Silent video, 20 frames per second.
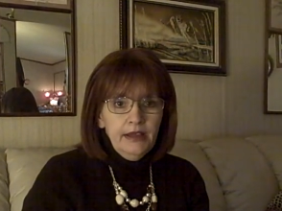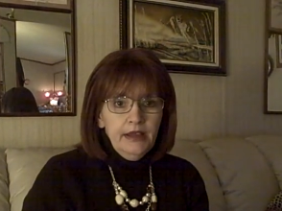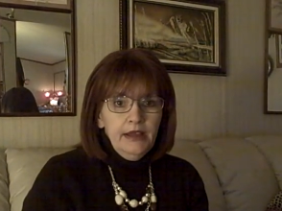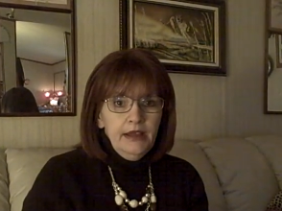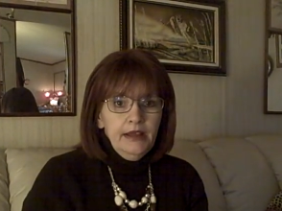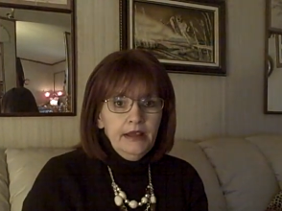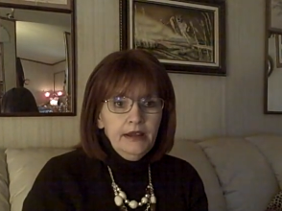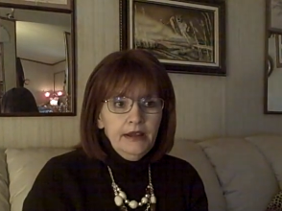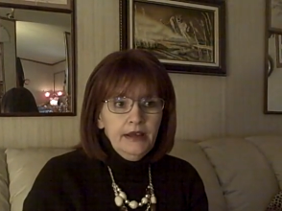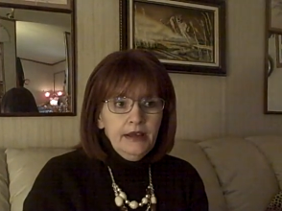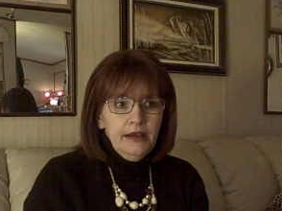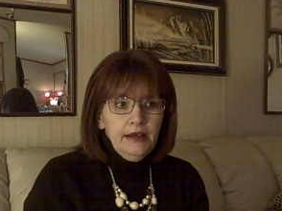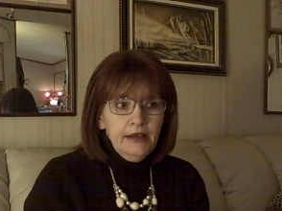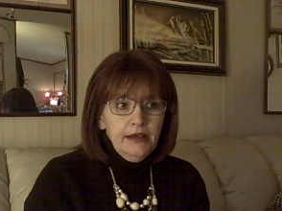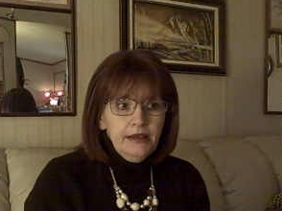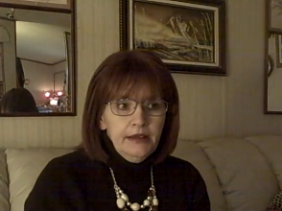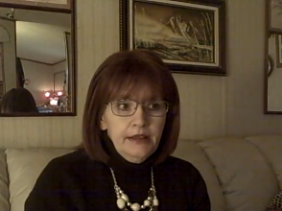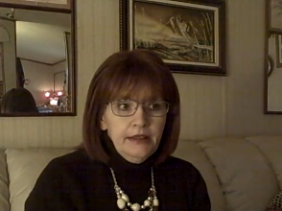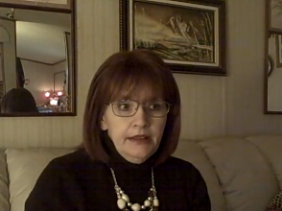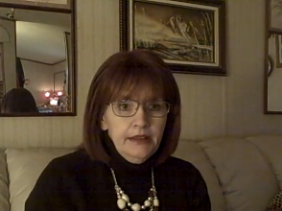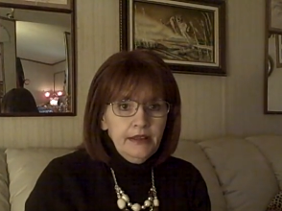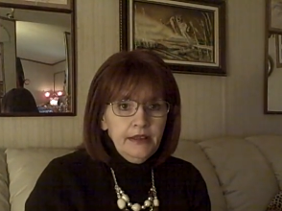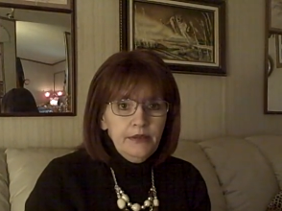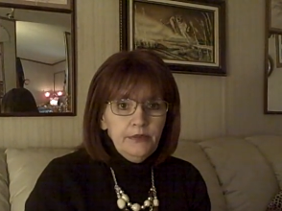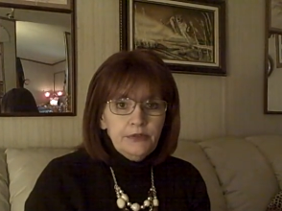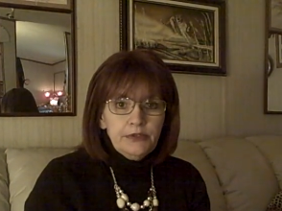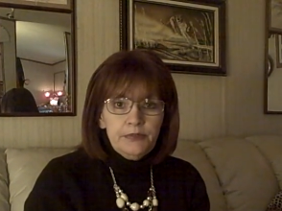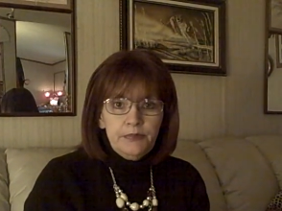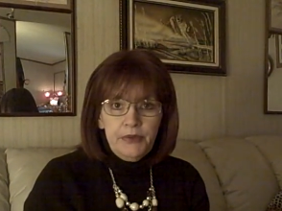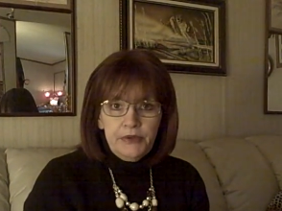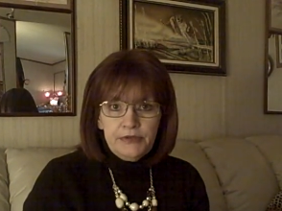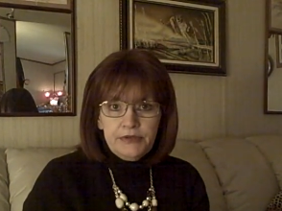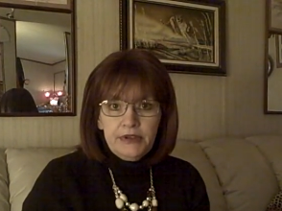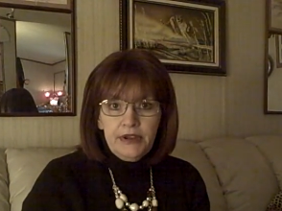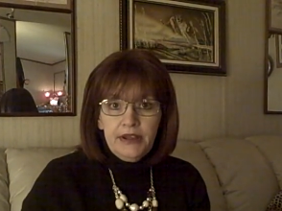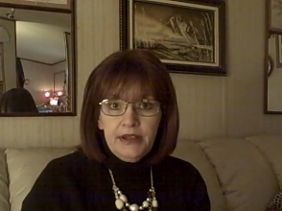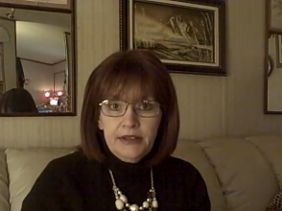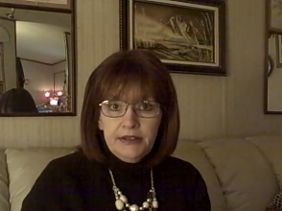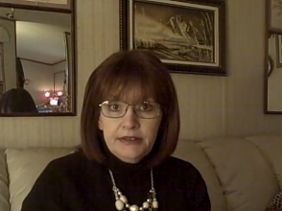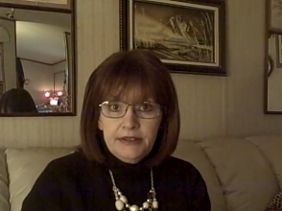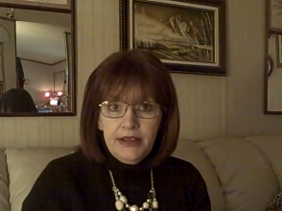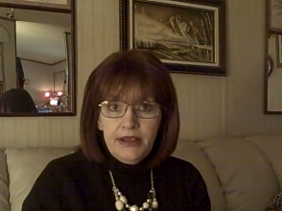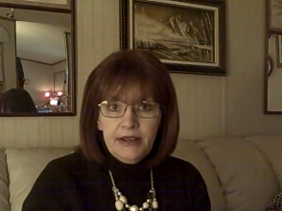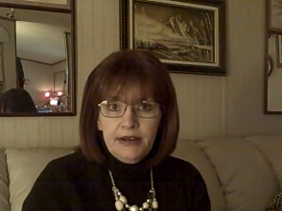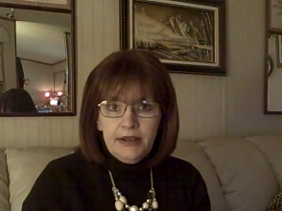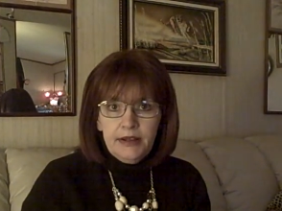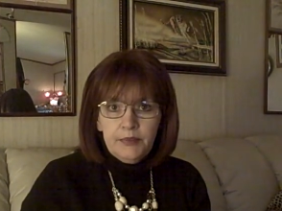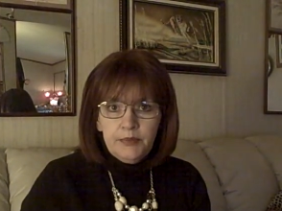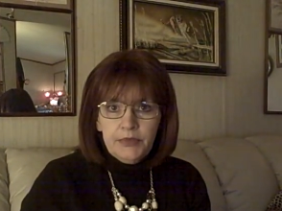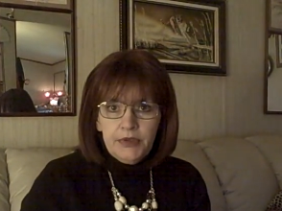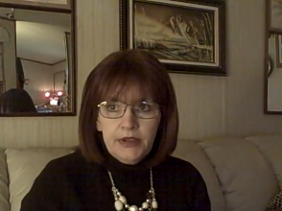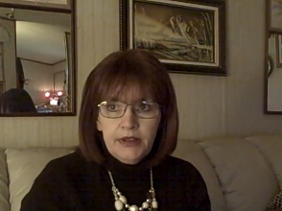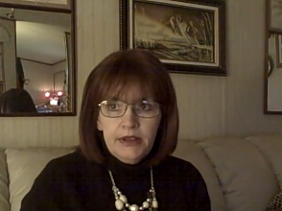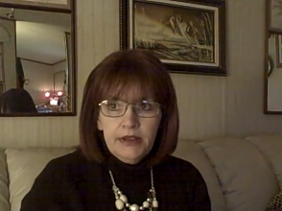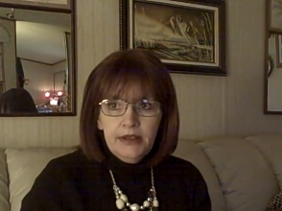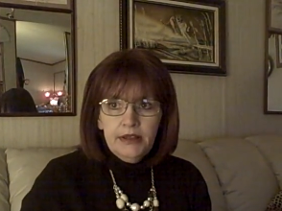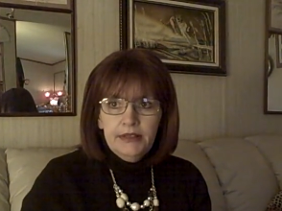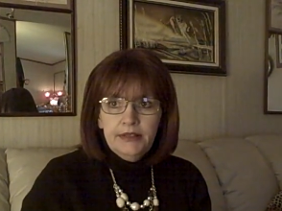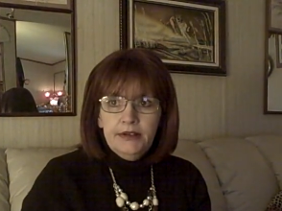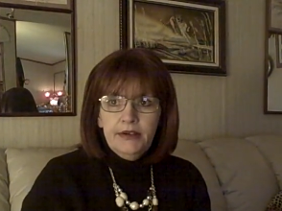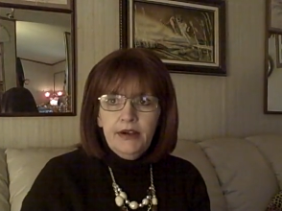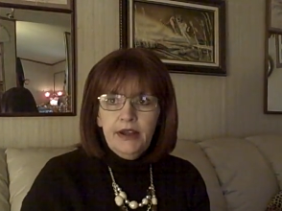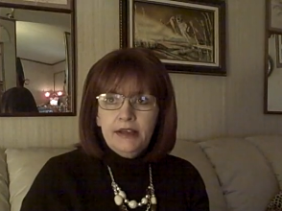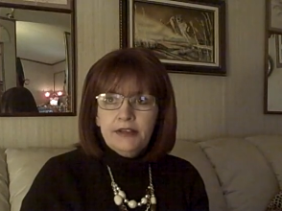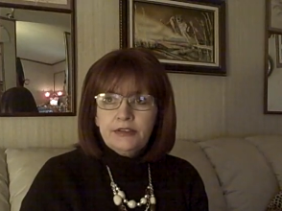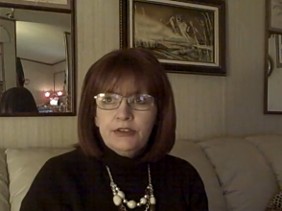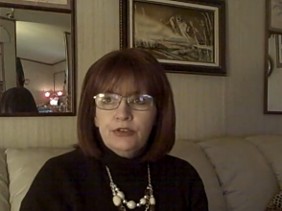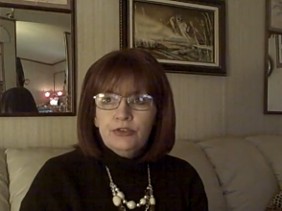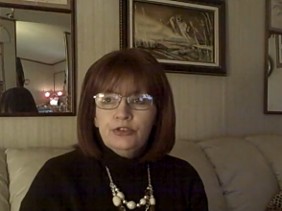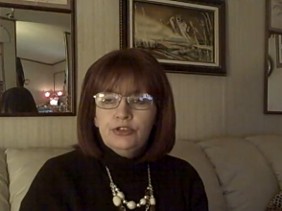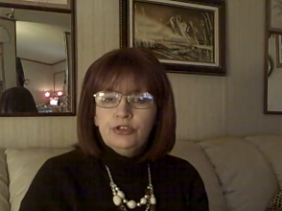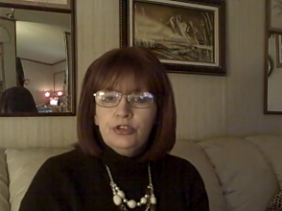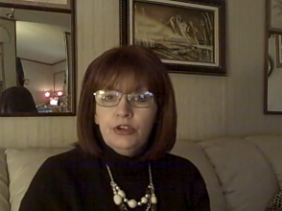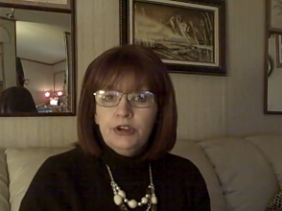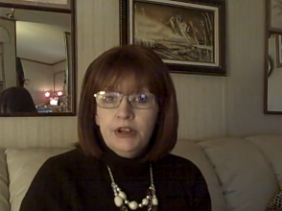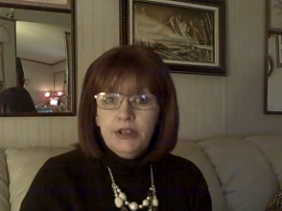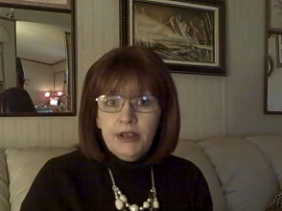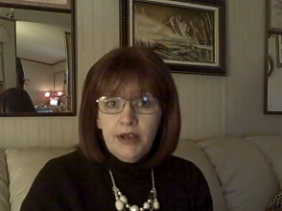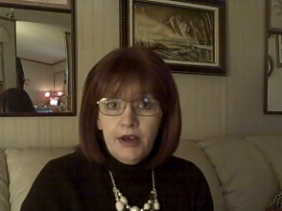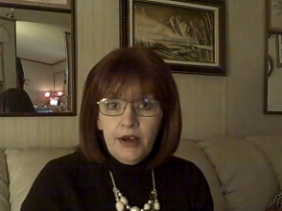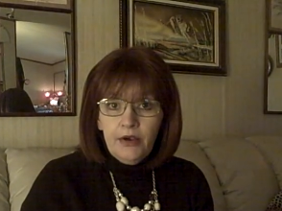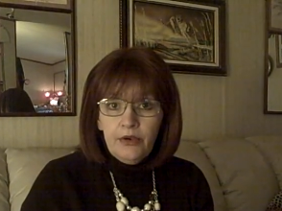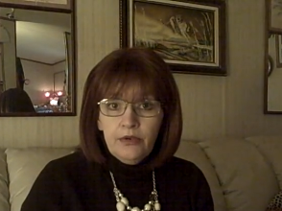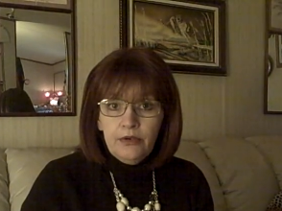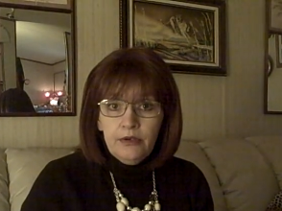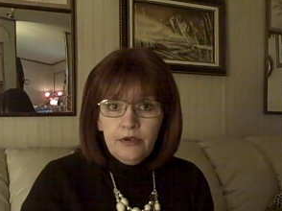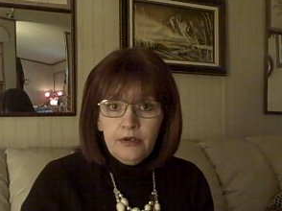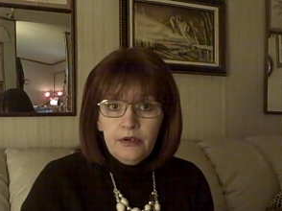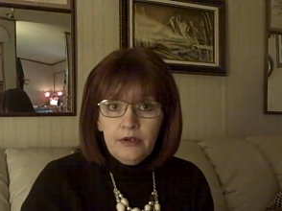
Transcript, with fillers: and uh, he was supposed to head that up. They're asking should he go,